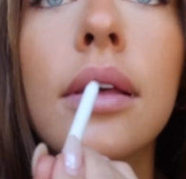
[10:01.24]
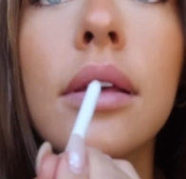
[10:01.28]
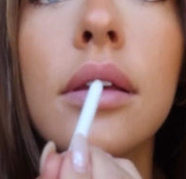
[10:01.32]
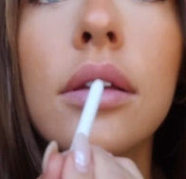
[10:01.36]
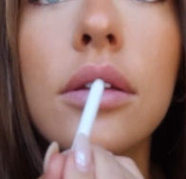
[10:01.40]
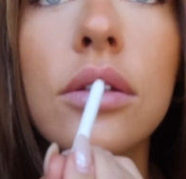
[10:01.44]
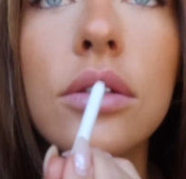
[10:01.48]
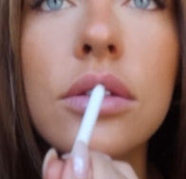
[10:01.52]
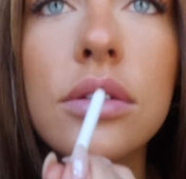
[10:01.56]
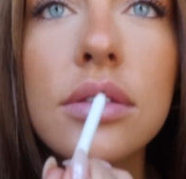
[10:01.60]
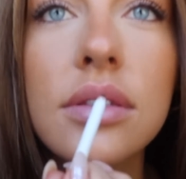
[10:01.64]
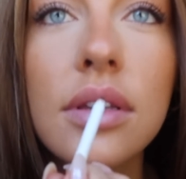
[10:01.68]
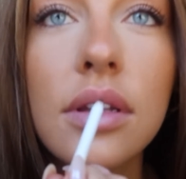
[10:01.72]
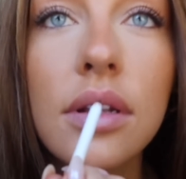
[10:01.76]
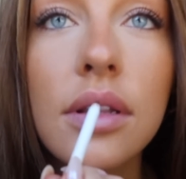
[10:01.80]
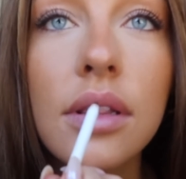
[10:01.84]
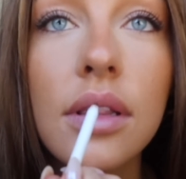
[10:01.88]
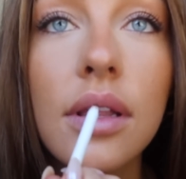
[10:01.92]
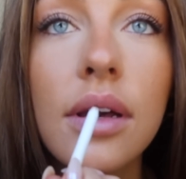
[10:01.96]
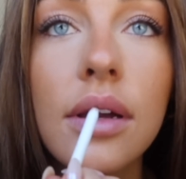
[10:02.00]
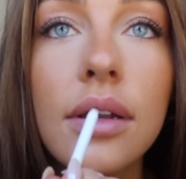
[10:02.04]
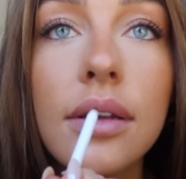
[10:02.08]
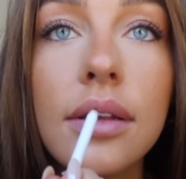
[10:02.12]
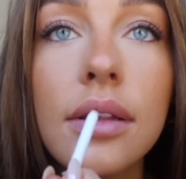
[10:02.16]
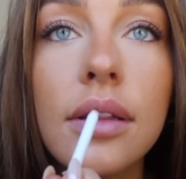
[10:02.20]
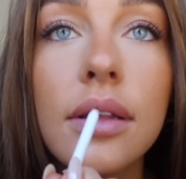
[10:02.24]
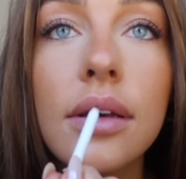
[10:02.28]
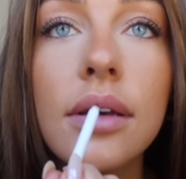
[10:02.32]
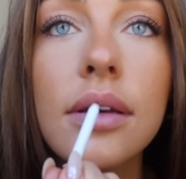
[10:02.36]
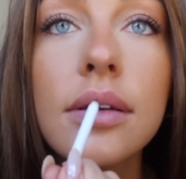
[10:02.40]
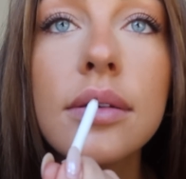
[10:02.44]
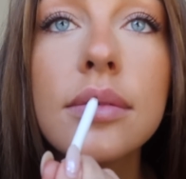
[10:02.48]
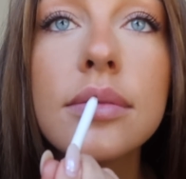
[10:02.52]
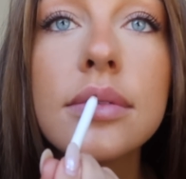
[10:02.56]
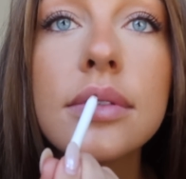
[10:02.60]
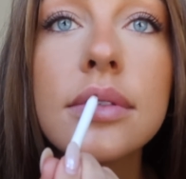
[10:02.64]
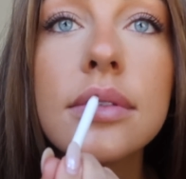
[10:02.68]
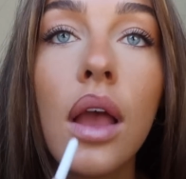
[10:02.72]
You're just gonna line your
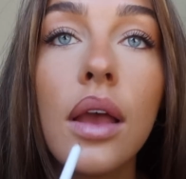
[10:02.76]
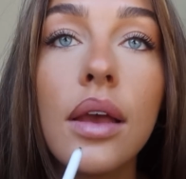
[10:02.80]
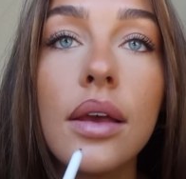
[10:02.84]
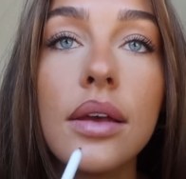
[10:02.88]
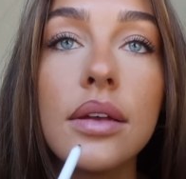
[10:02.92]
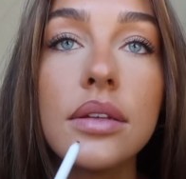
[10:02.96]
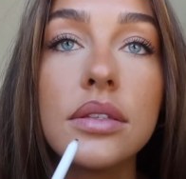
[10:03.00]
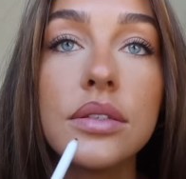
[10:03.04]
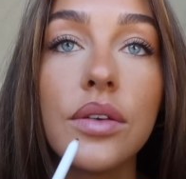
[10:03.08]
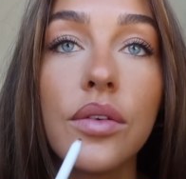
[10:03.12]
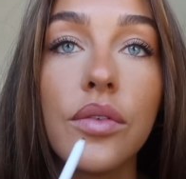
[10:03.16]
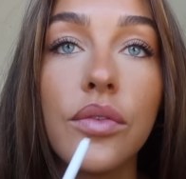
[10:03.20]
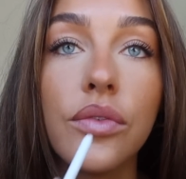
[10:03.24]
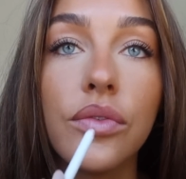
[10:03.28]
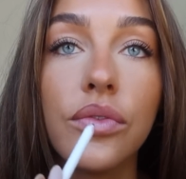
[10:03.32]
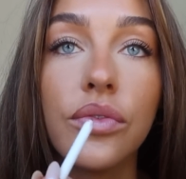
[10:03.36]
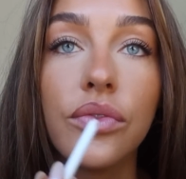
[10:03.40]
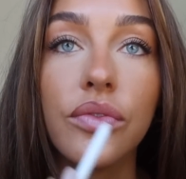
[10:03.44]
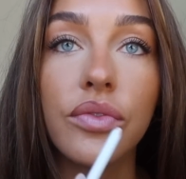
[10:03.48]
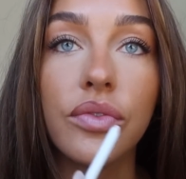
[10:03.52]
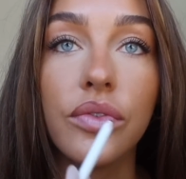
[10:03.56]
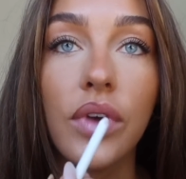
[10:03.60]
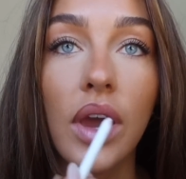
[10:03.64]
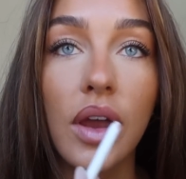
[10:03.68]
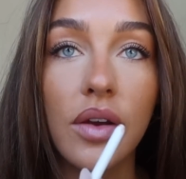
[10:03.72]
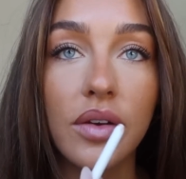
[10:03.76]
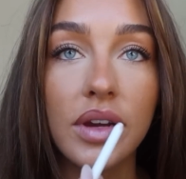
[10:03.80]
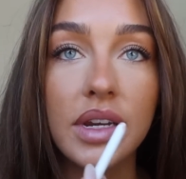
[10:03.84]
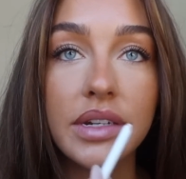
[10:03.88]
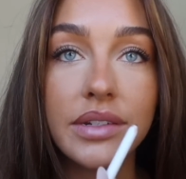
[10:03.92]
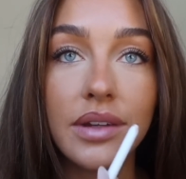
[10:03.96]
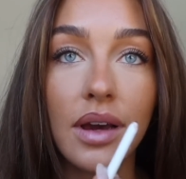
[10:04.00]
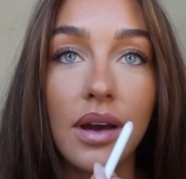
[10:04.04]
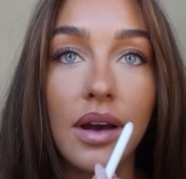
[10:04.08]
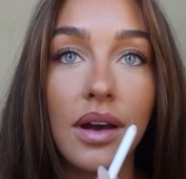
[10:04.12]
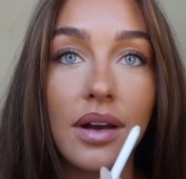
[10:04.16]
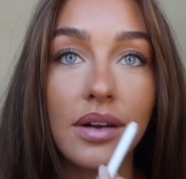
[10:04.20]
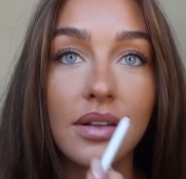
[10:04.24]
lips. It's very
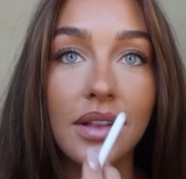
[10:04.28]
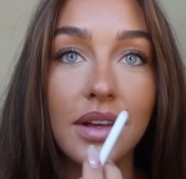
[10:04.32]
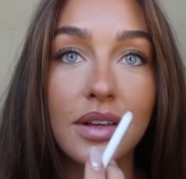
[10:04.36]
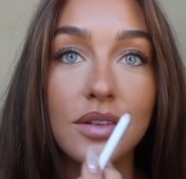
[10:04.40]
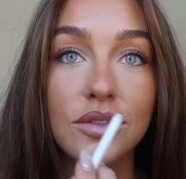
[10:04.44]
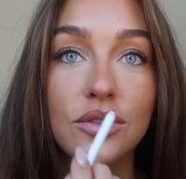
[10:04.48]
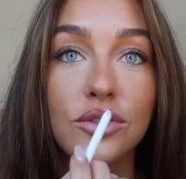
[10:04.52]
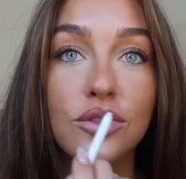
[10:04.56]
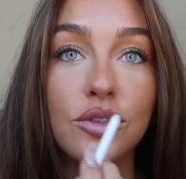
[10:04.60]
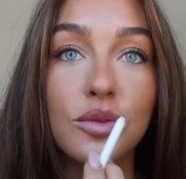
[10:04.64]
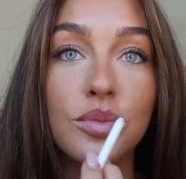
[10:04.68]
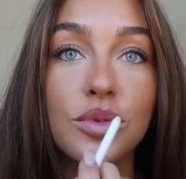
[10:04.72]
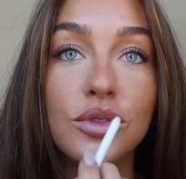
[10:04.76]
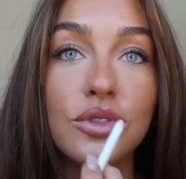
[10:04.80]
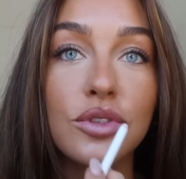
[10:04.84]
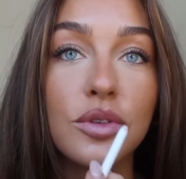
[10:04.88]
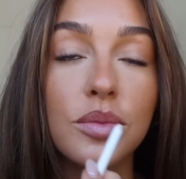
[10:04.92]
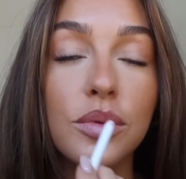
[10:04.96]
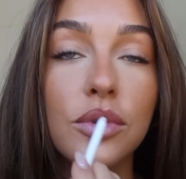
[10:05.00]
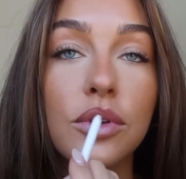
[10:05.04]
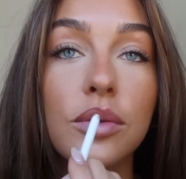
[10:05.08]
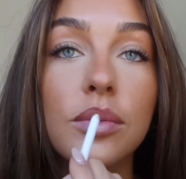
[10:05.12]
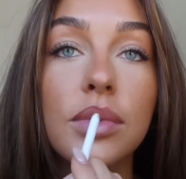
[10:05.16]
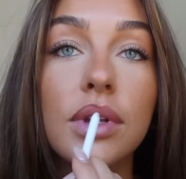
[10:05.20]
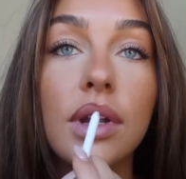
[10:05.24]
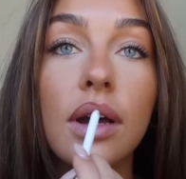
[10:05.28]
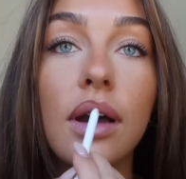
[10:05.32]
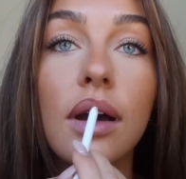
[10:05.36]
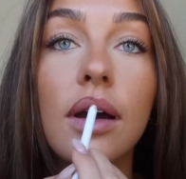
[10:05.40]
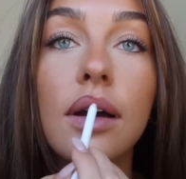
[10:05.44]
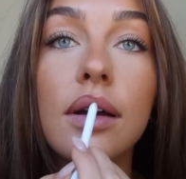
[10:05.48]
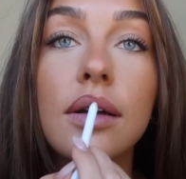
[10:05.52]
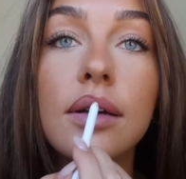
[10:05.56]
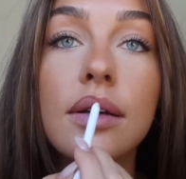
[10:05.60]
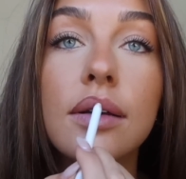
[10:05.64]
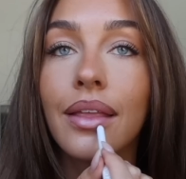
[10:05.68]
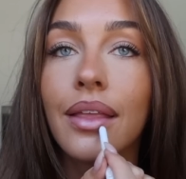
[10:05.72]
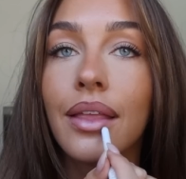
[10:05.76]
dark, like super uber
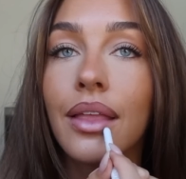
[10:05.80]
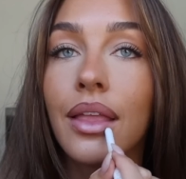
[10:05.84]
dark.